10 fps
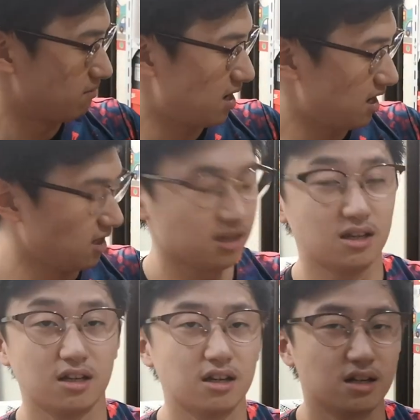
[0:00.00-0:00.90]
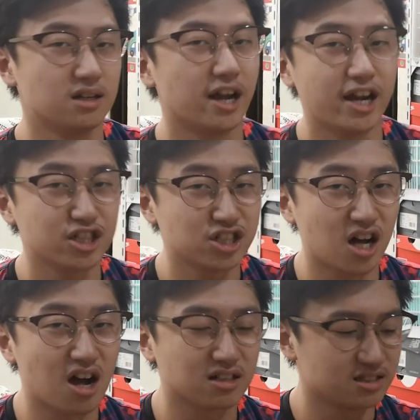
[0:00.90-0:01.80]
My Air
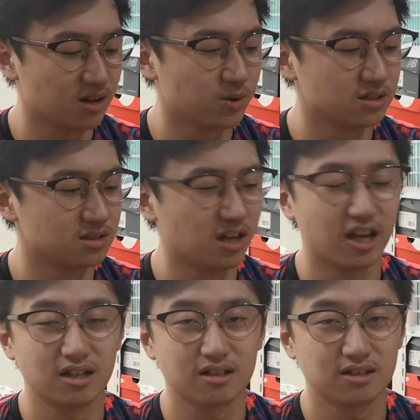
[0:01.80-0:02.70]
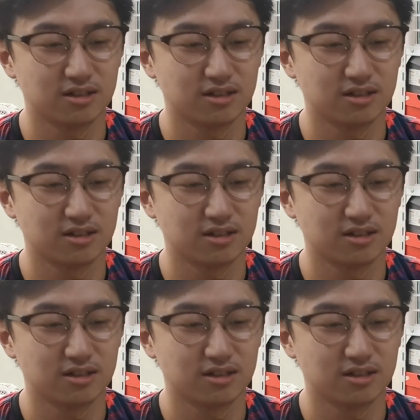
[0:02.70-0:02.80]
Shocks that was like